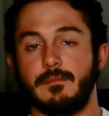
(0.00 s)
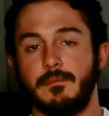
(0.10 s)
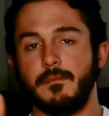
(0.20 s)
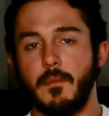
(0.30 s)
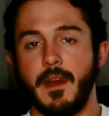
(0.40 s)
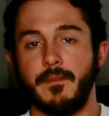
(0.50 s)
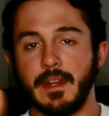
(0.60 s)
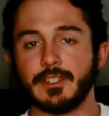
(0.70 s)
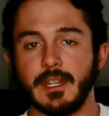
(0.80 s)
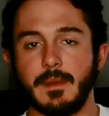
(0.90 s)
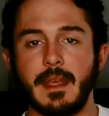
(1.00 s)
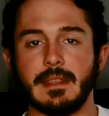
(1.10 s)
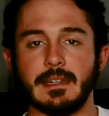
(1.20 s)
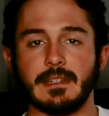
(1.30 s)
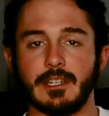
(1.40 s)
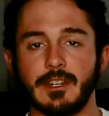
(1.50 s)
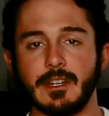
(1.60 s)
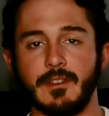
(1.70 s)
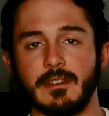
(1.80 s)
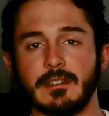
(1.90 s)
eventually make that decision.
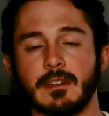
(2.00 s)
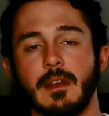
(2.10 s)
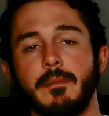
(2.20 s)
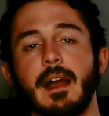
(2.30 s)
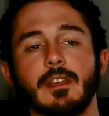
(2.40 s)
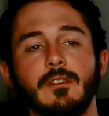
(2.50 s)
If it doesn't come back,